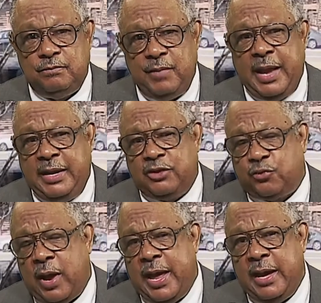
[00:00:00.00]
and
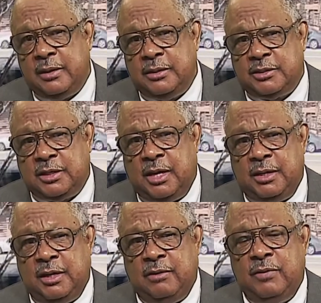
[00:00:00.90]
Israel, the son
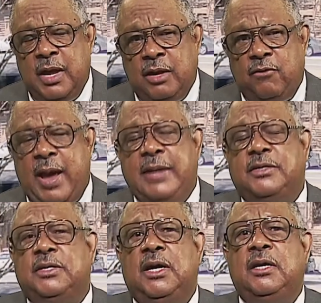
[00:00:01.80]
of
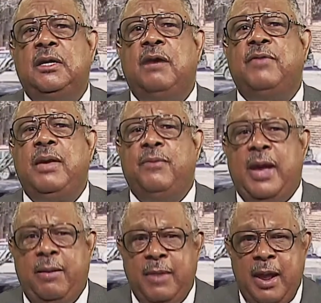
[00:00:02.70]
grandson of
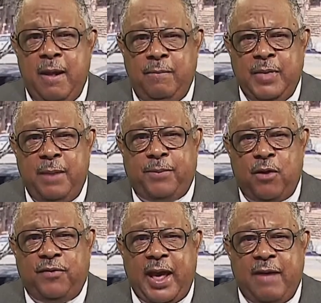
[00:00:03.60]
Abraham, they
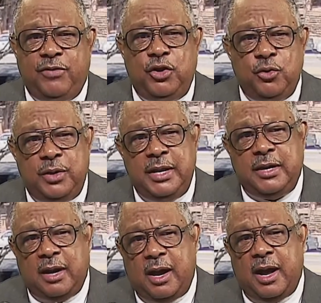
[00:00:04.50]
both have the
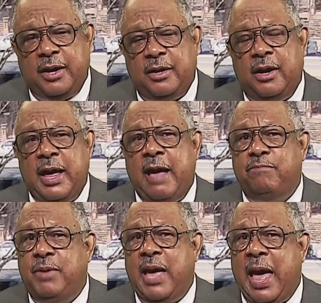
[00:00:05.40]
unique honor
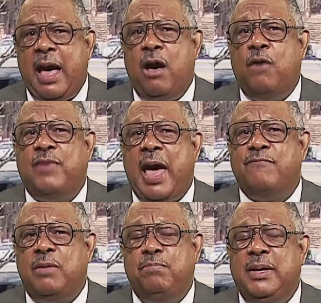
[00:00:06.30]
of
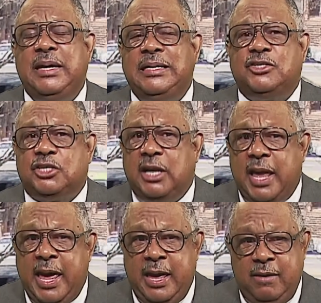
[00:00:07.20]
having been
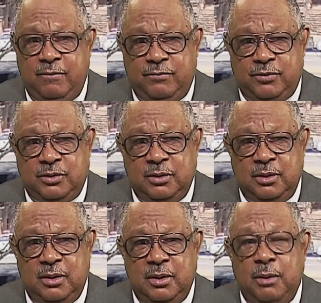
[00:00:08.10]
slaves,
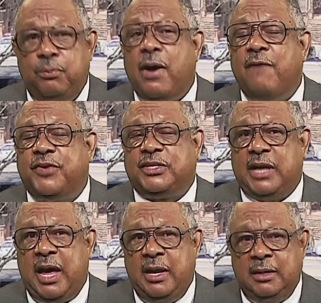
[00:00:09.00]

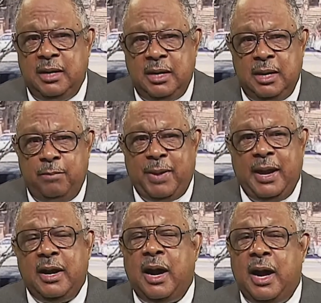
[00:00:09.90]
prophesied by
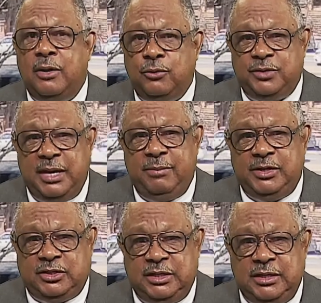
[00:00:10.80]
God, whose name is
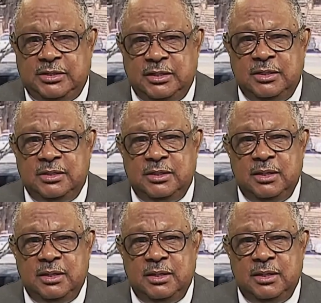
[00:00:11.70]
Jesus,